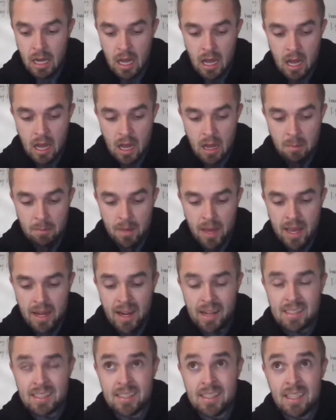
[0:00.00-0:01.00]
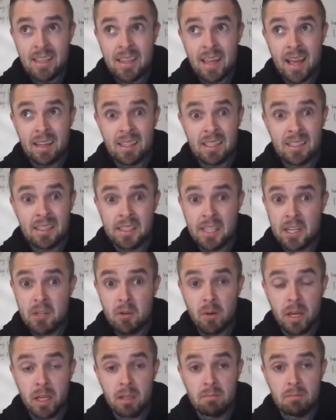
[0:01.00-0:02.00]
And I see that
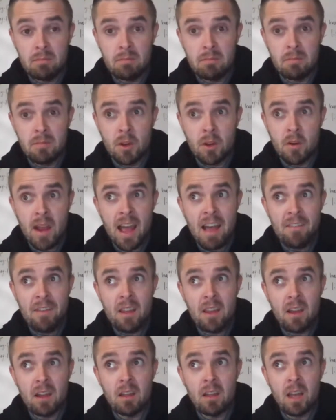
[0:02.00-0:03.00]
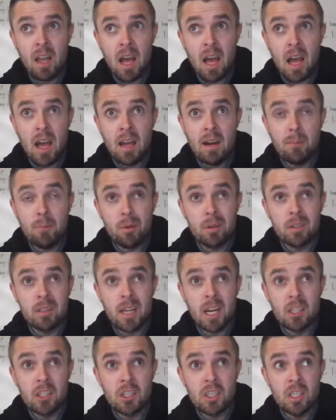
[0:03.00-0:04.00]
continuing. They're having a lot of
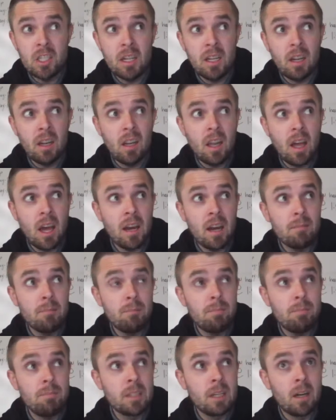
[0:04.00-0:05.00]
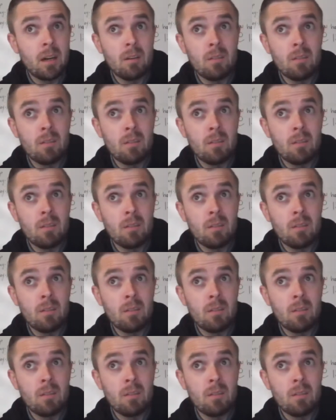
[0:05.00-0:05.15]
production and a lot of,